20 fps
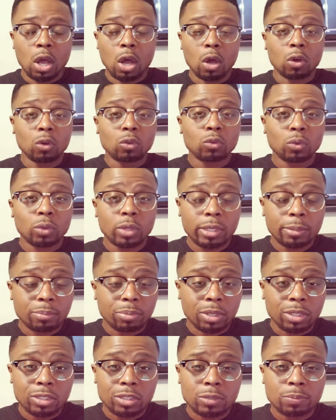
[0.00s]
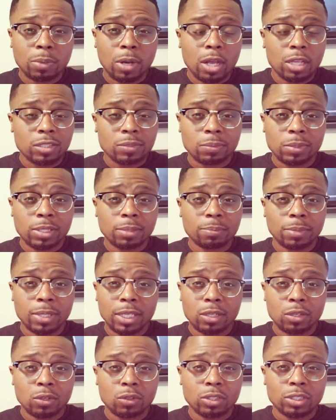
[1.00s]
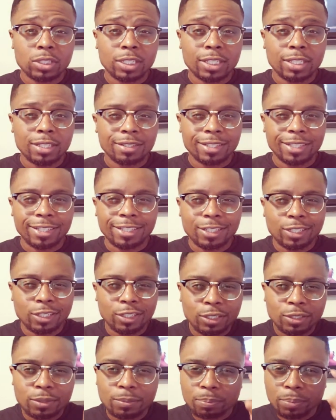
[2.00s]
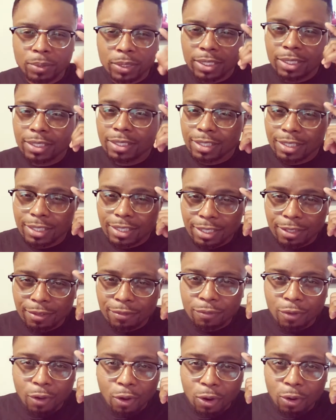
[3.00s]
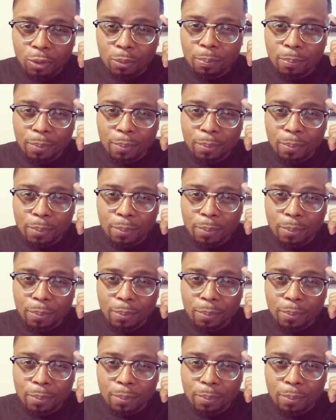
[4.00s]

all three brothers possibly being on the team. It could be LaVar